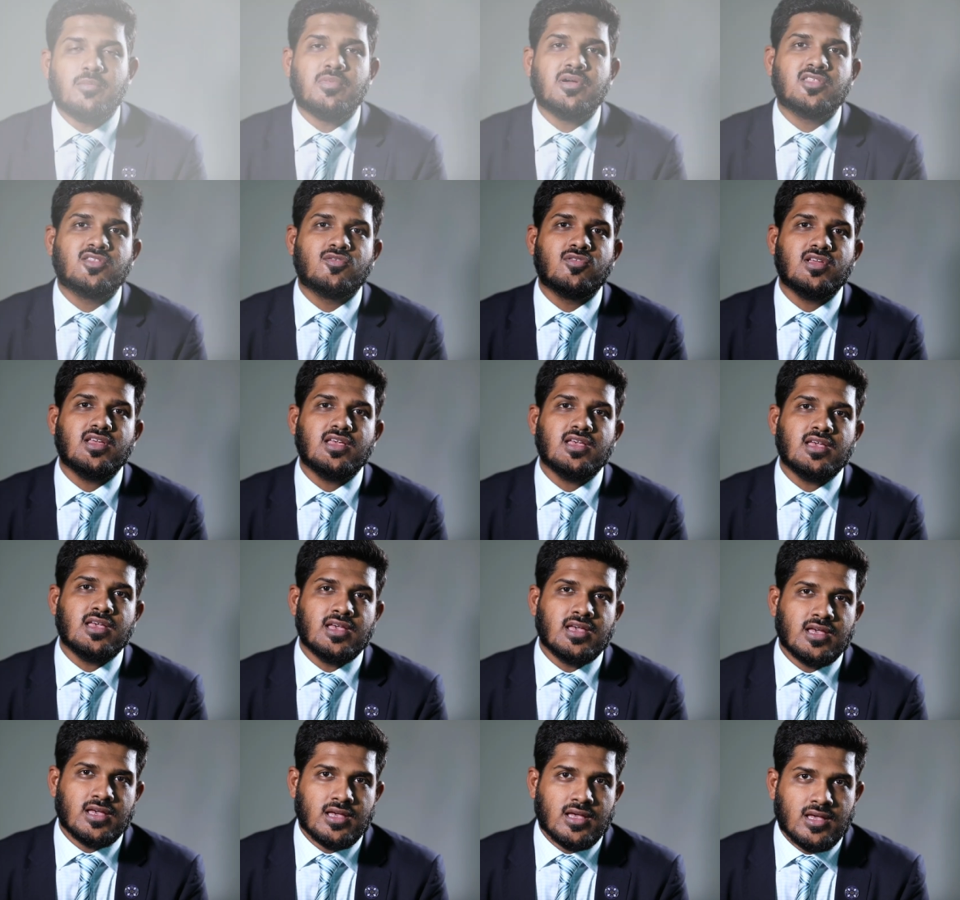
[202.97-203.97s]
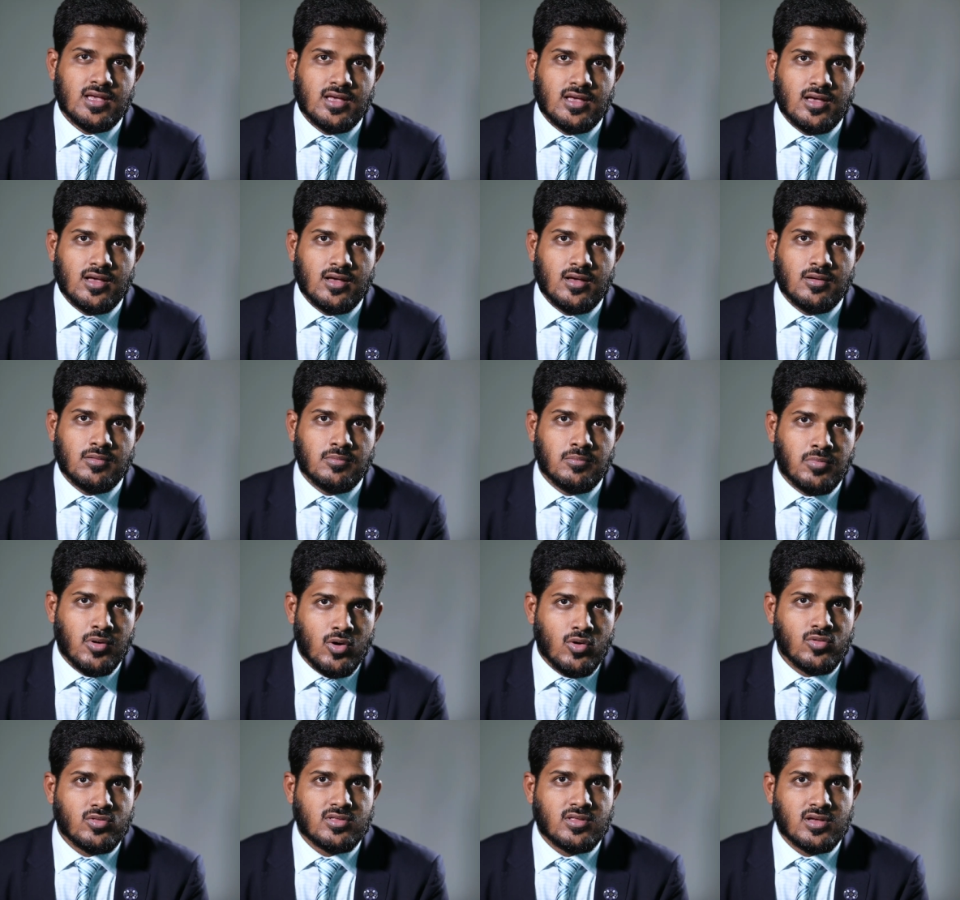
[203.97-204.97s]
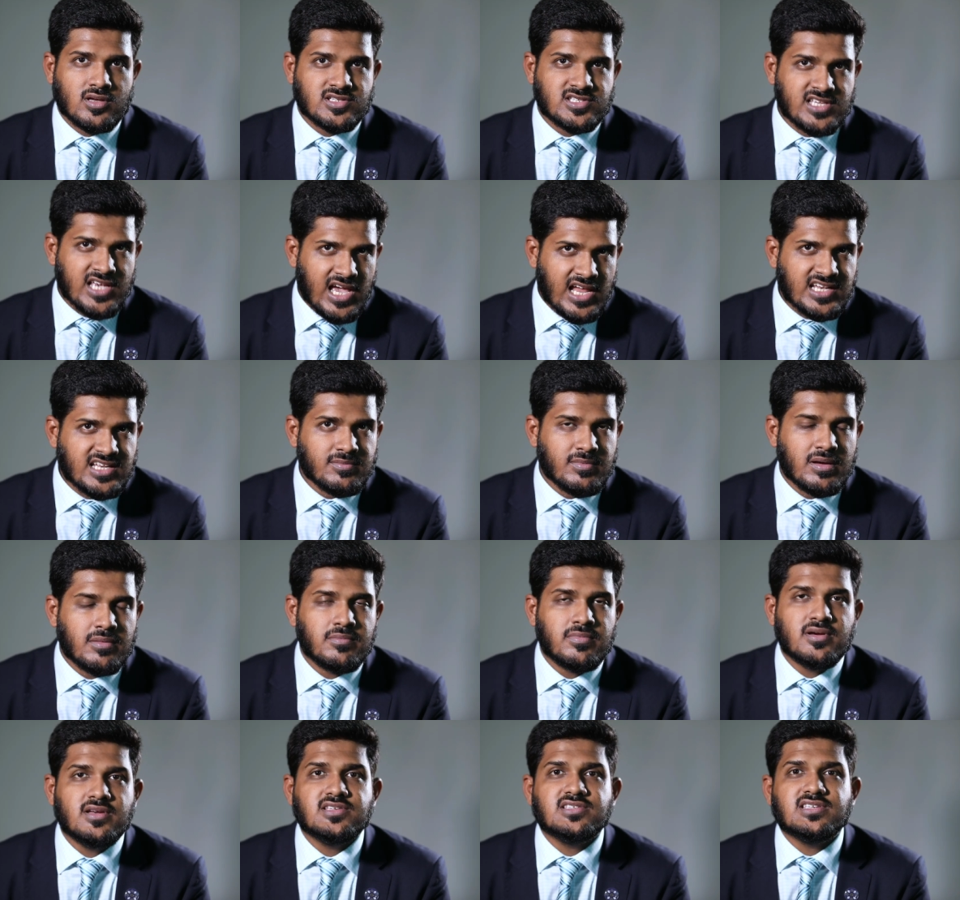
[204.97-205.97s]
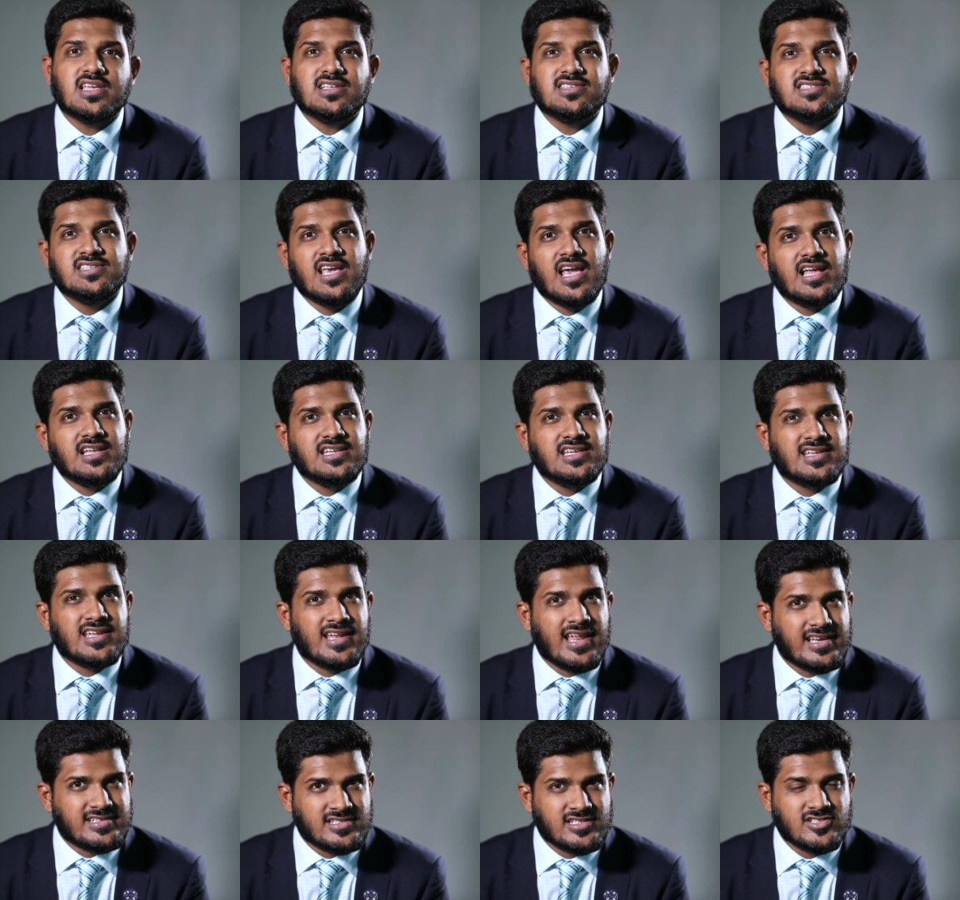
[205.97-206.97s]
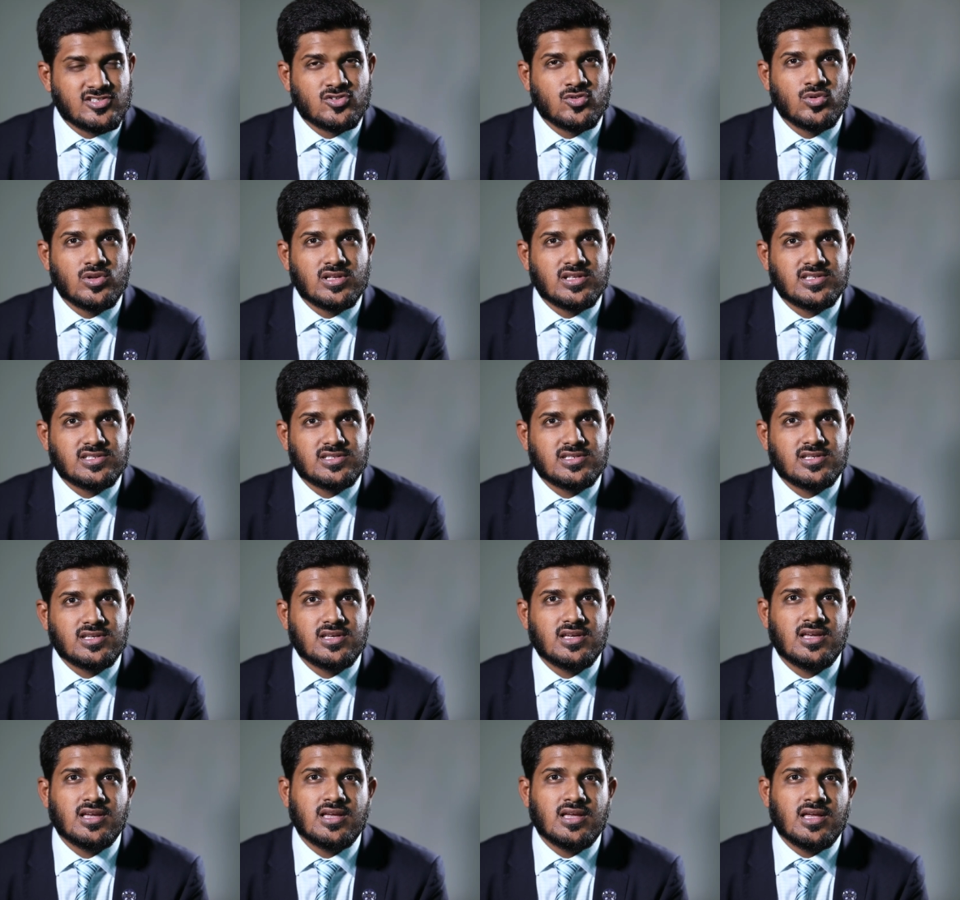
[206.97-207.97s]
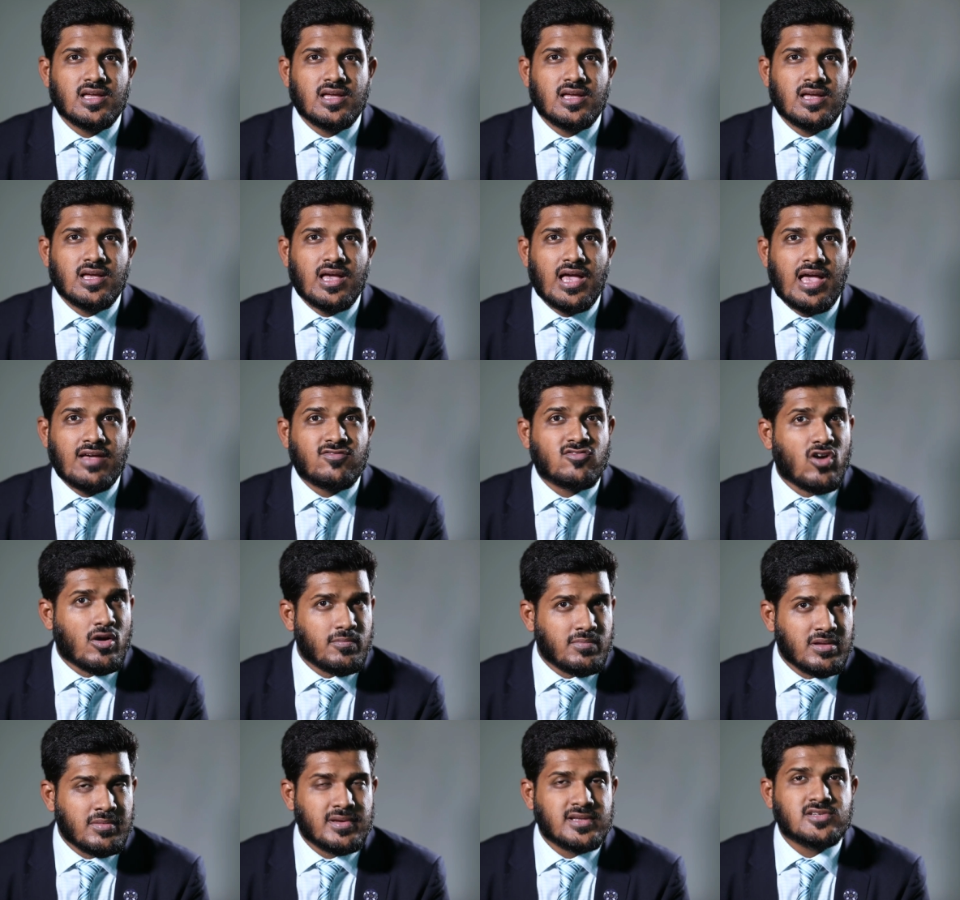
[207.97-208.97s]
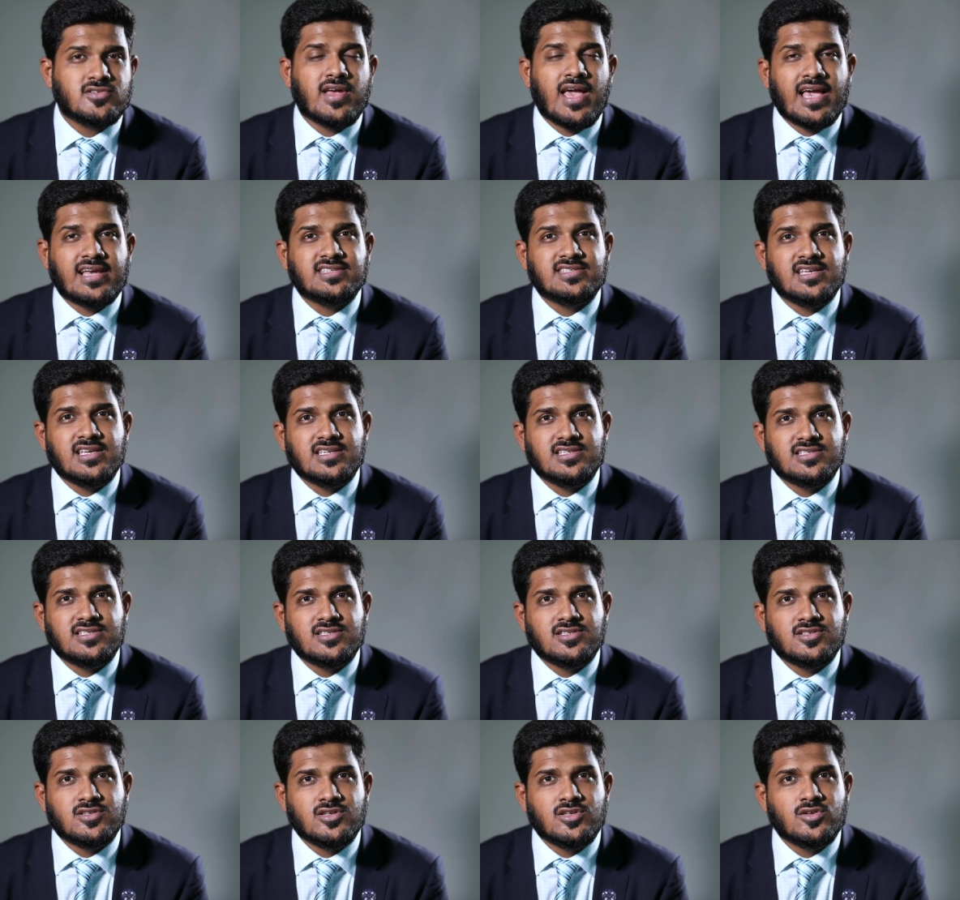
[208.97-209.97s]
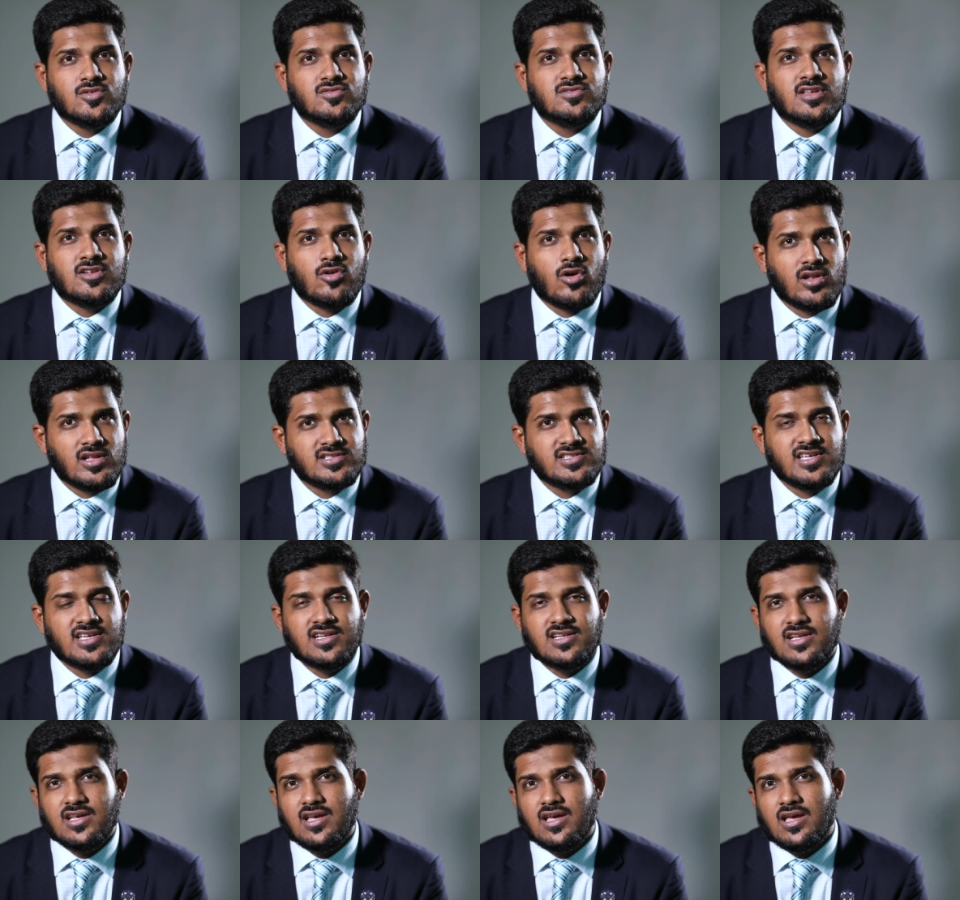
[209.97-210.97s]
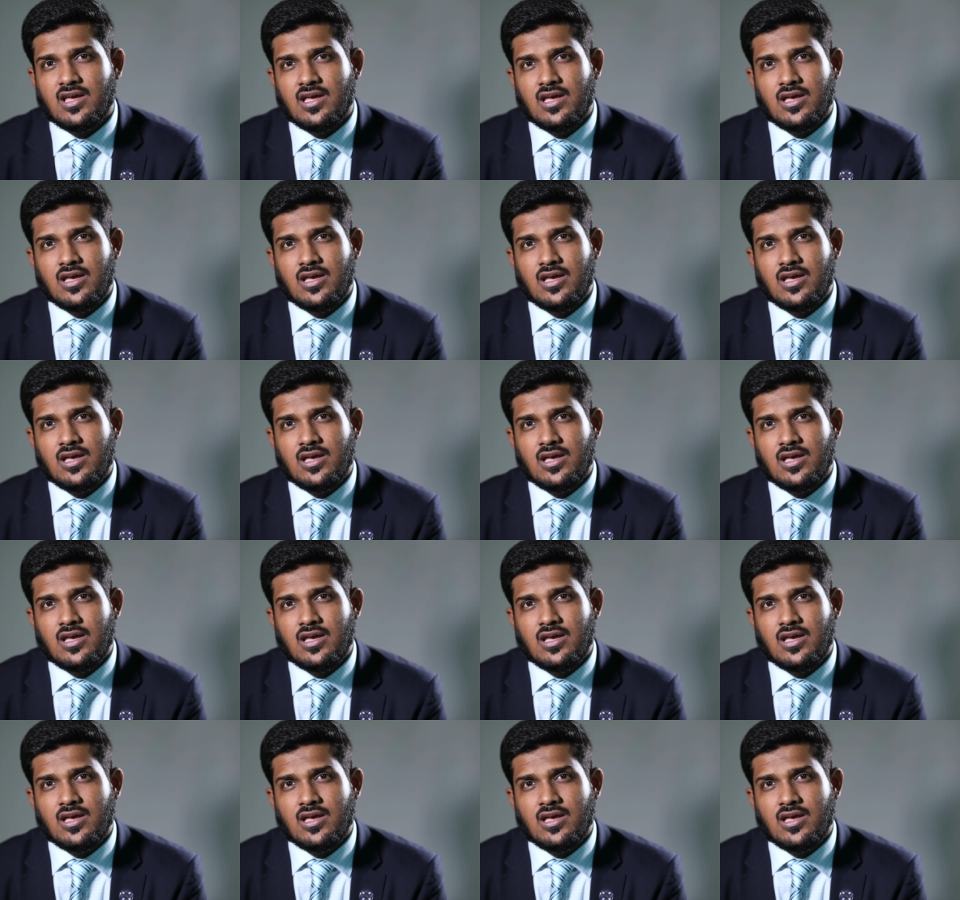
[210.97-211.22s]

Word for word: Number three, both uh, CILT members and CILT international students have complimentary access to use the Knowledge Center,